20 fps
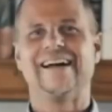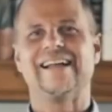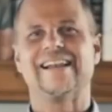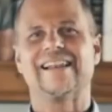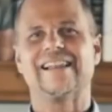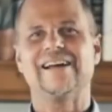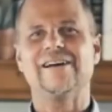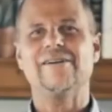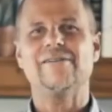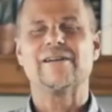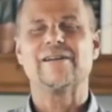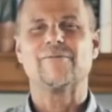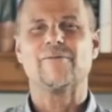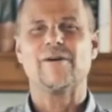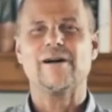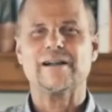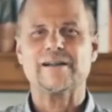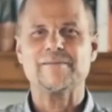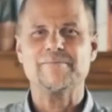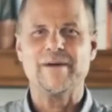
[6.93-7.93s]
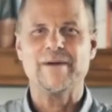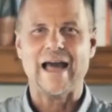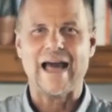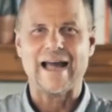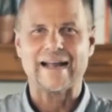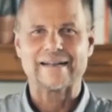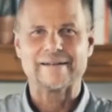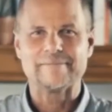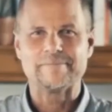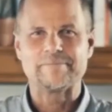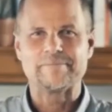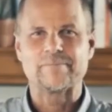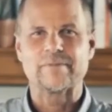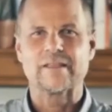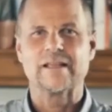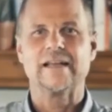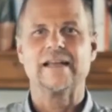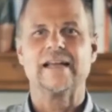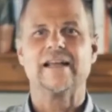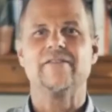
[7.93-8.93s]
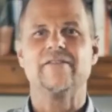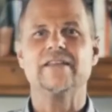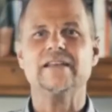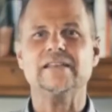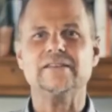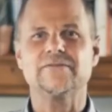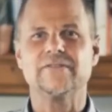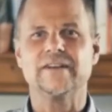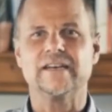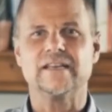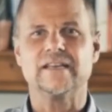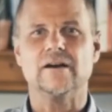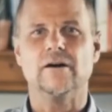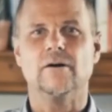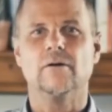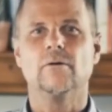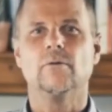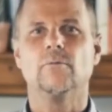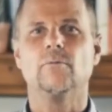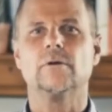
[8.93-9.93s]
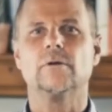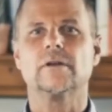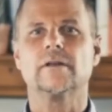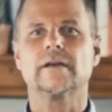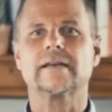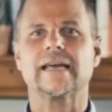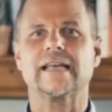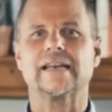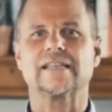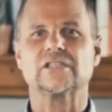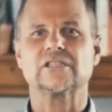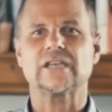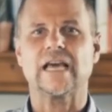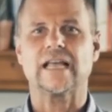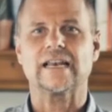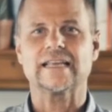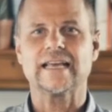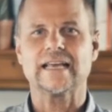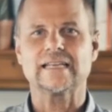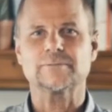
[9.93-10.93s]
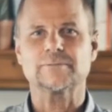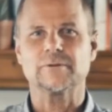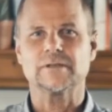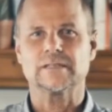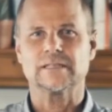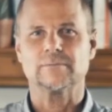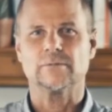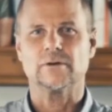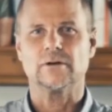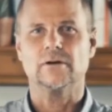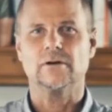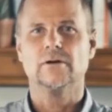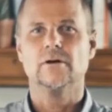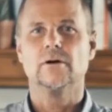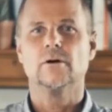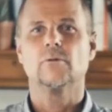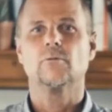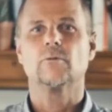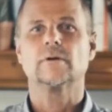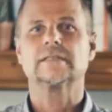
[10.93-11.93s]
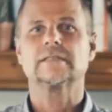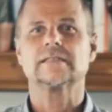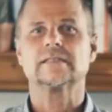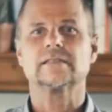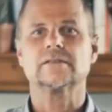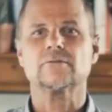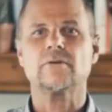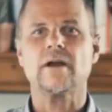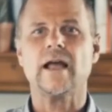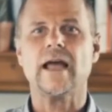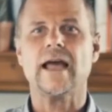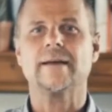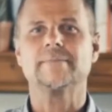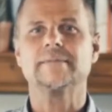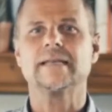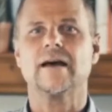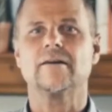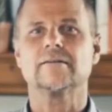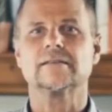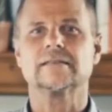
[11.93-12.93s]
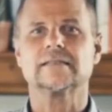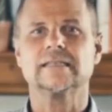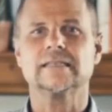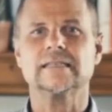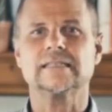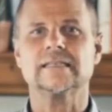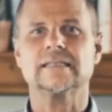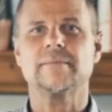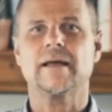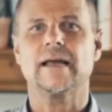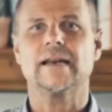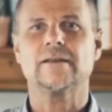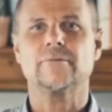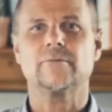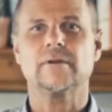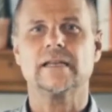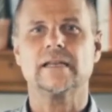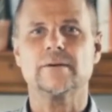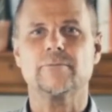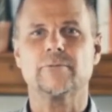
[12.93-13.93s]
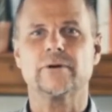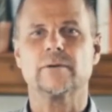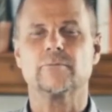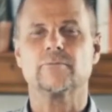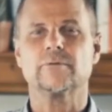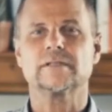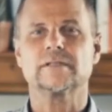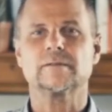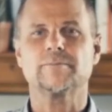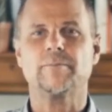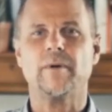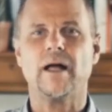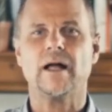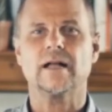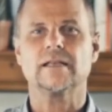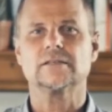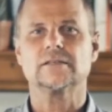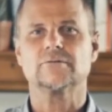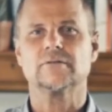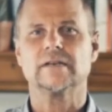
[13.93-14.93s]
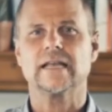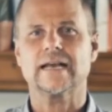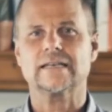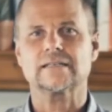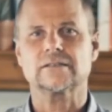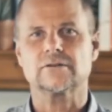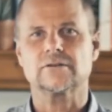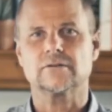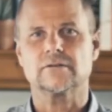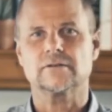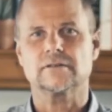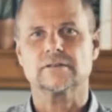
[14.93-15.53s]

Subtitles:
Hello and welcome back. In this video, we'll look at Le Chatelier's principle, which describes how a system at equilibrium responds to an external